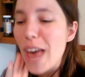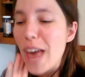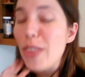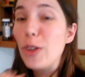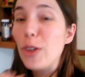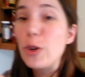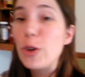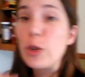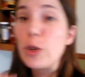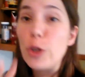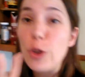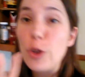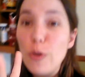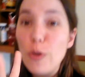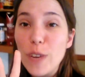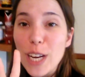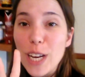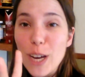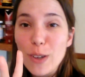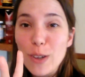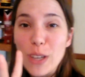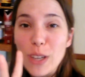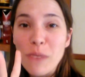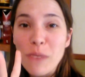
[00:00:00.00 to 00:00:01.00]
There's two
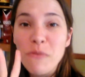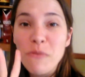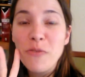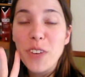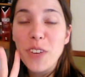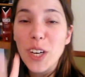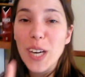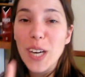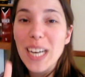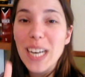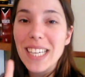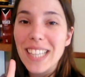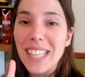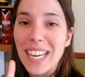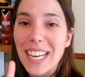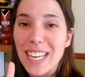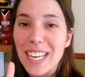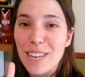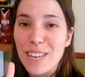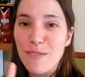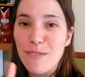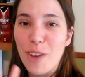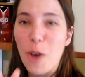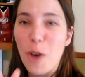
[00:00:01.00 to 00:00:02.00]
videos I'm very excited
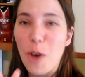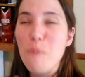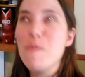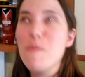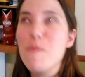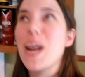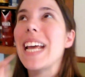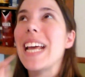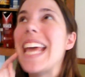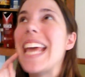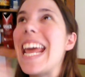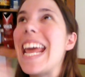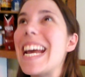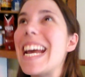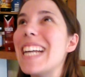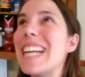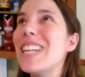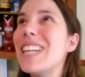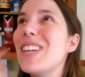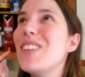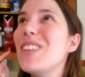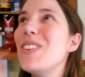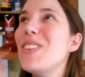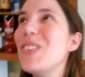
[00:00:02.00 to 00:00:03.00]
to film, but I
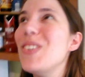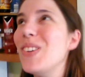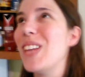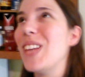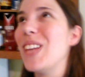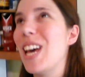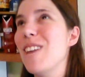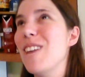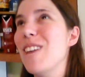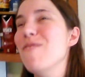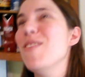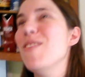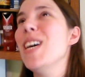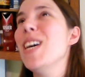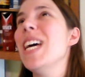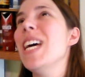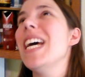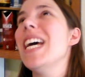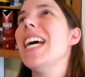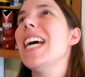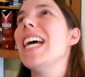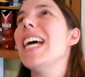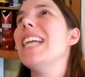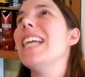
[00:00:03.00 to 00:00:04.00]
can't do them
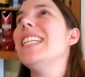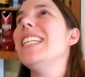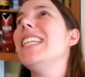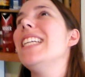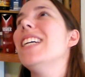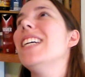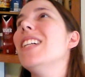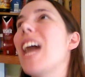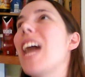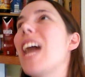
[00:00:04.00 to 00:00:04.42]
until